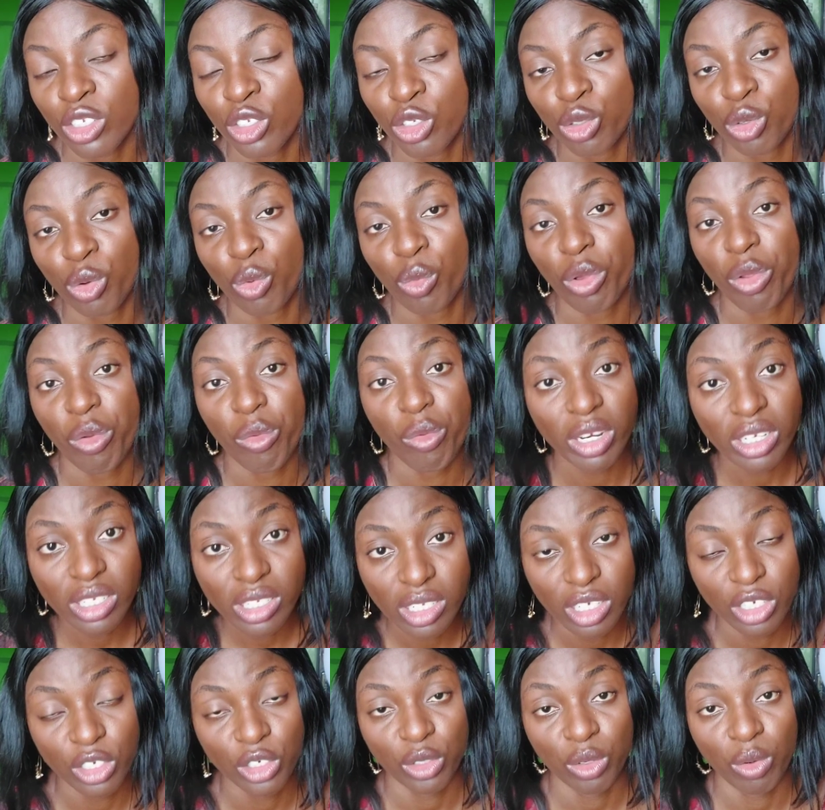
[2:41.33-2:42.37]
So we read
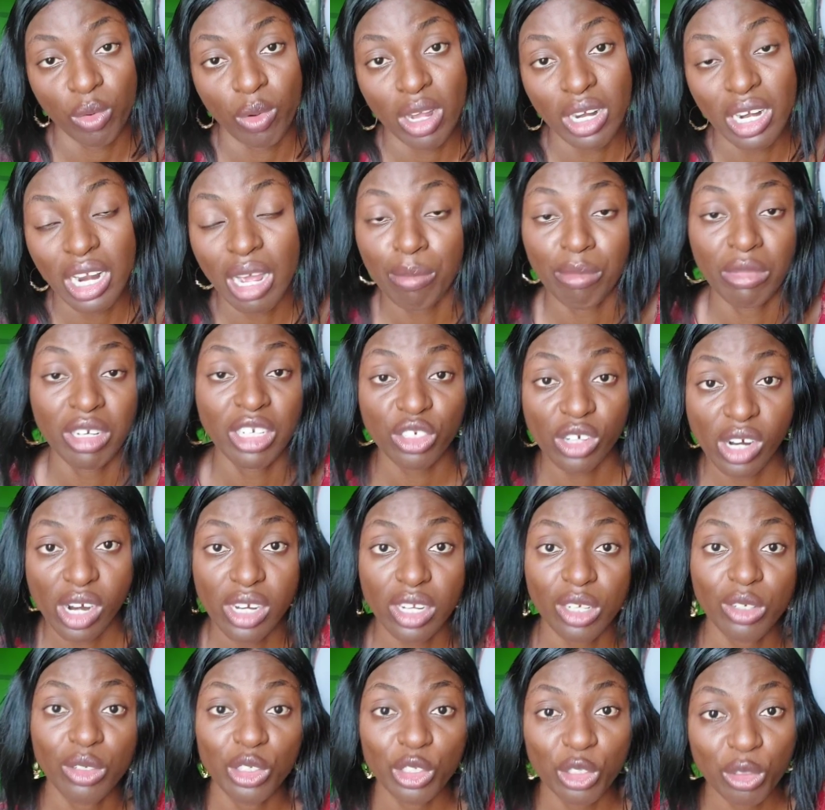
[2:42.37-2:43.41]
section 1. I'm
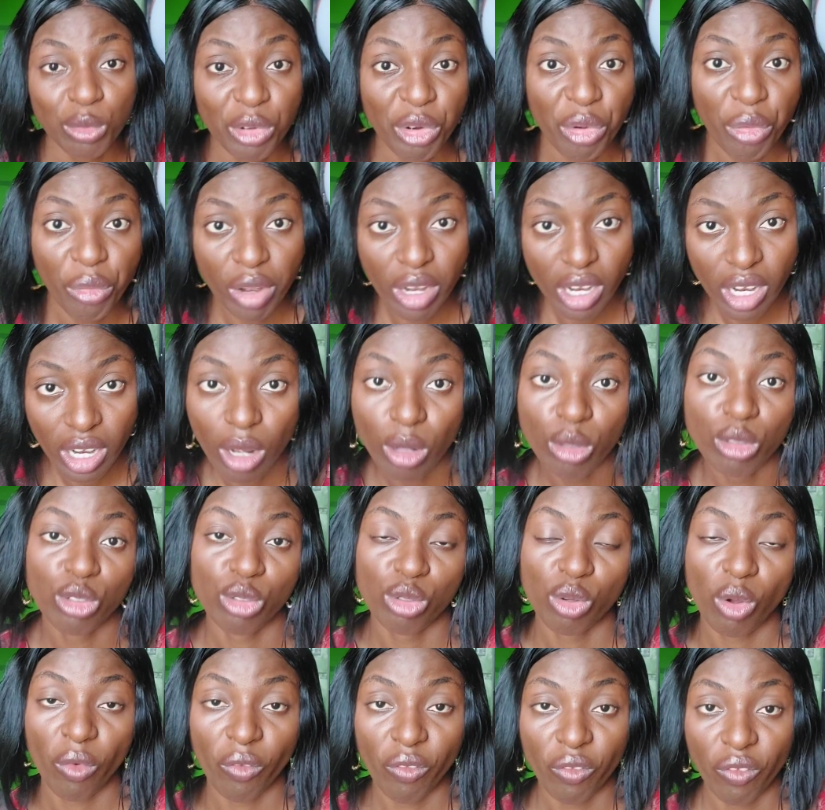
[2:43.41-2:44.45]
literally going to be reading out
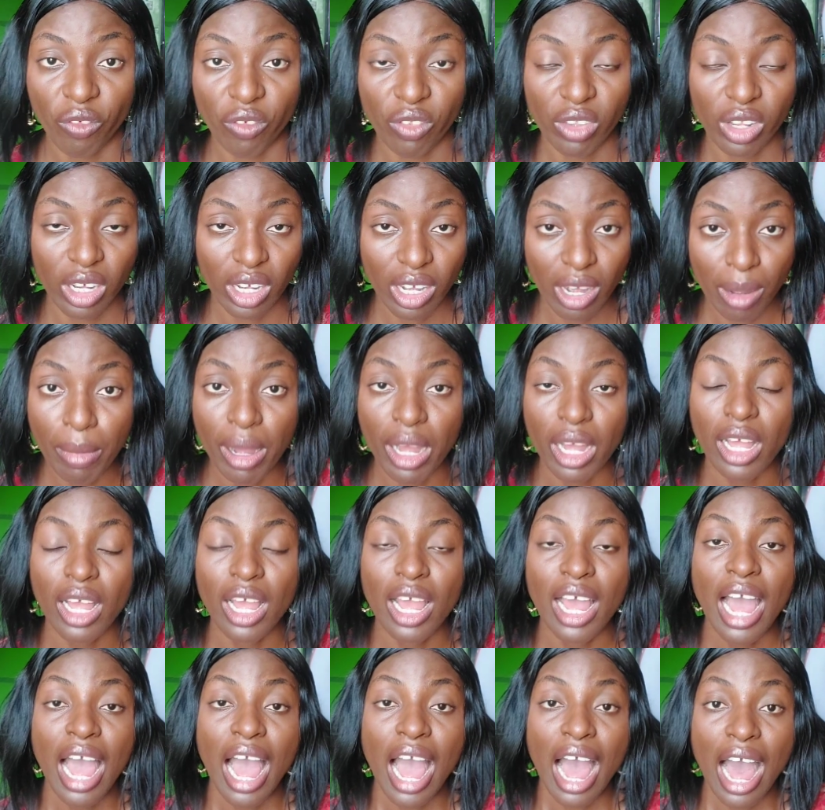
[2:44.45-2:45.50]
of the CAMA
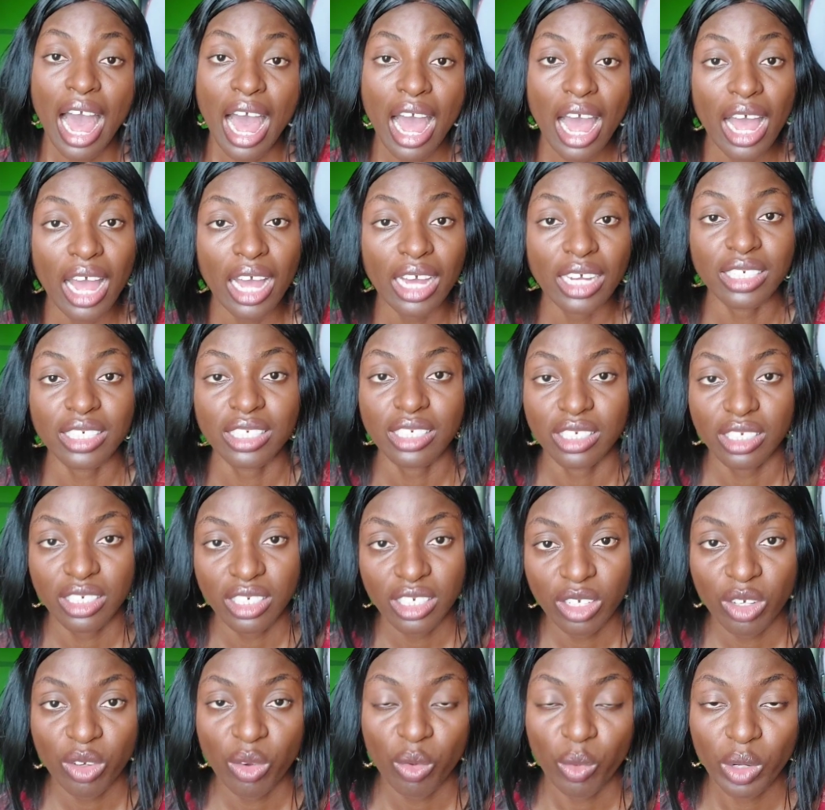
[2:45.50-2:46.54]
and
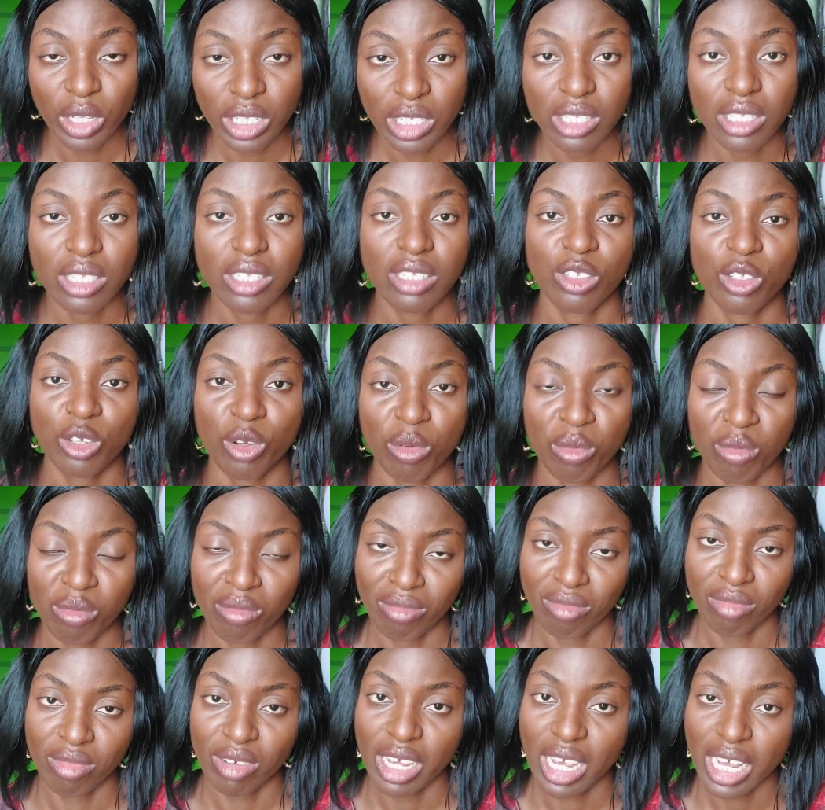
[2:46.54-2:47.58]
with some
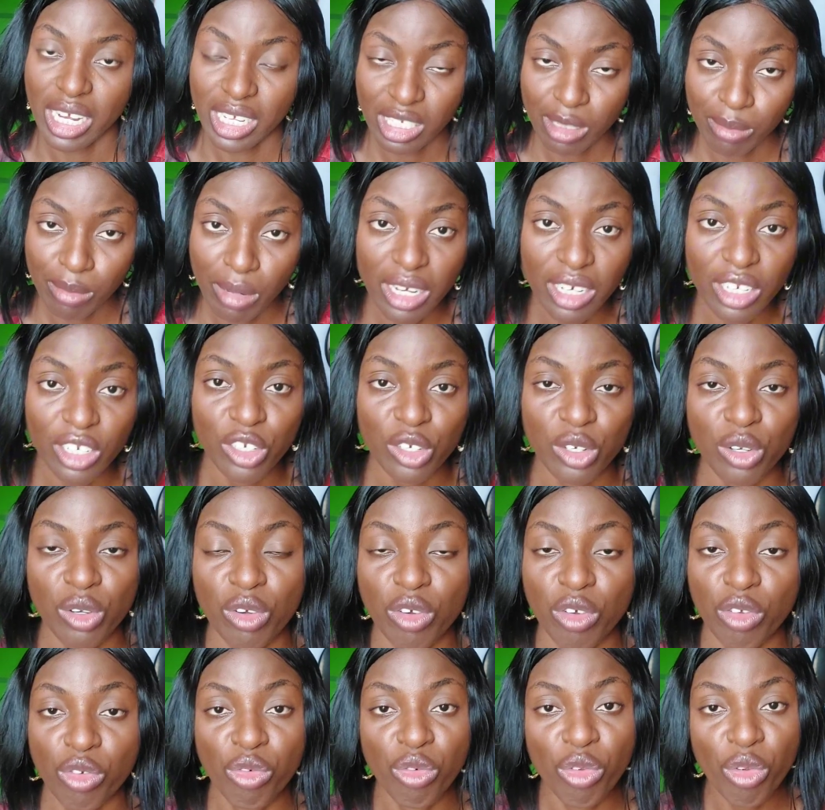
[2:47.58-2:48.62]

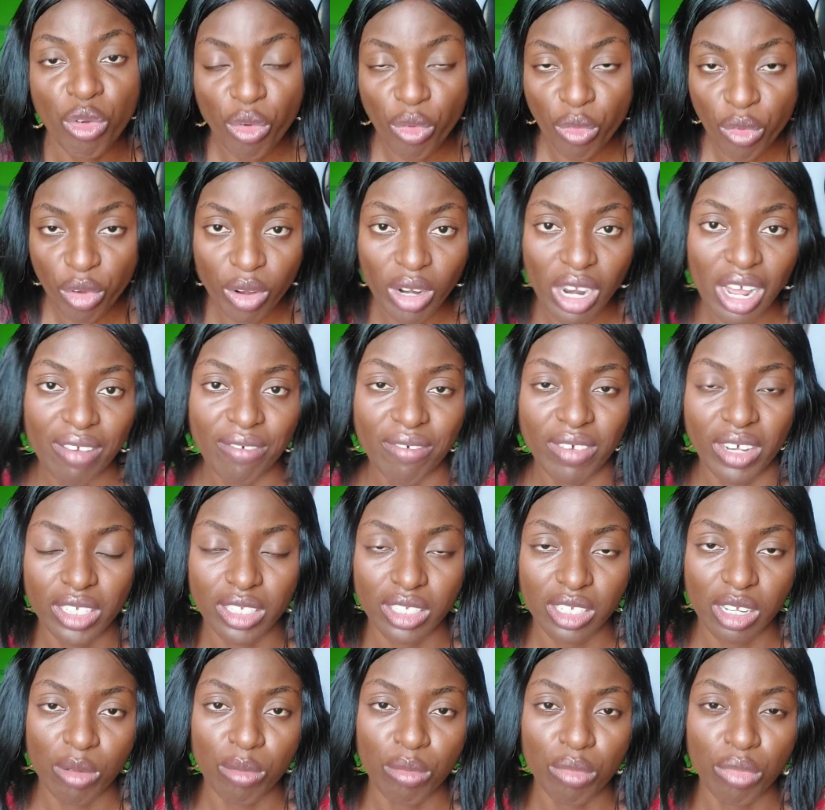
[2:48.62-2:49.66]
explanation, real life
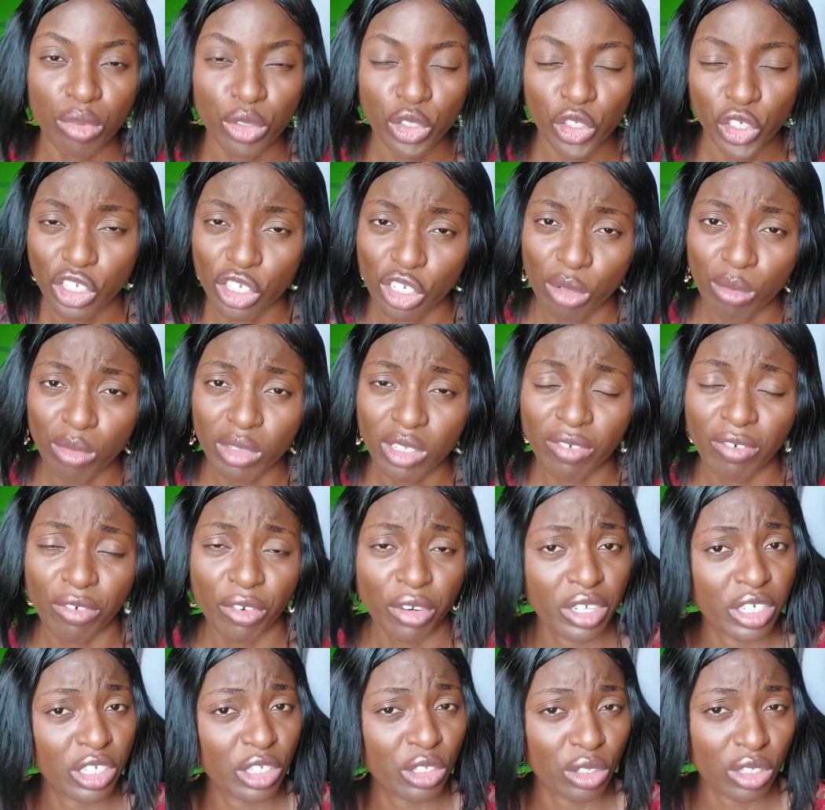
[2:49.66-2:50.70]
example, just something
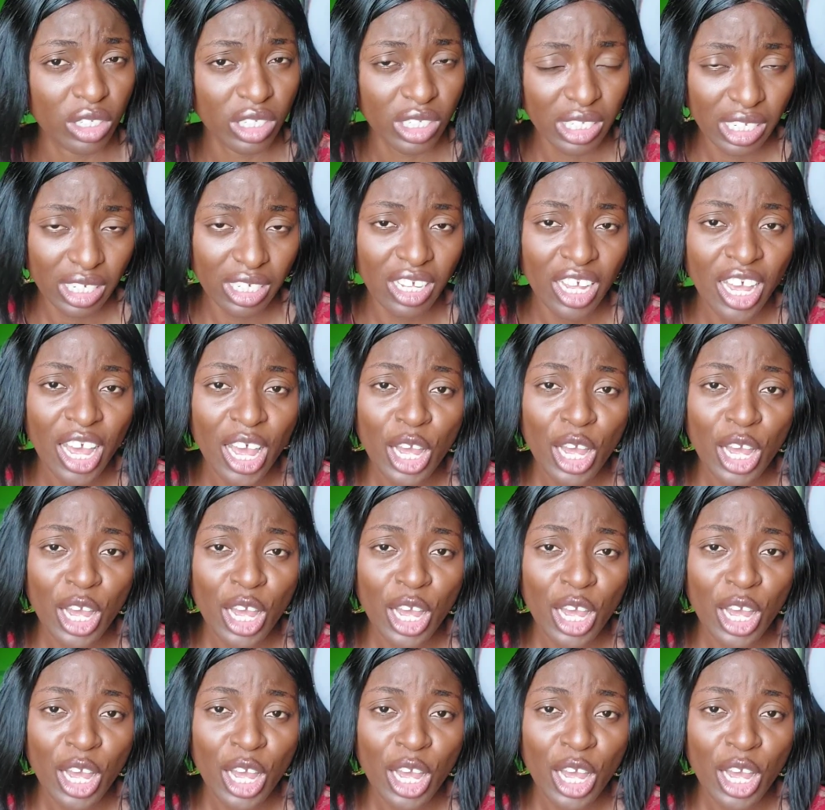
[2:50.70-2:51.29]
for it to stick.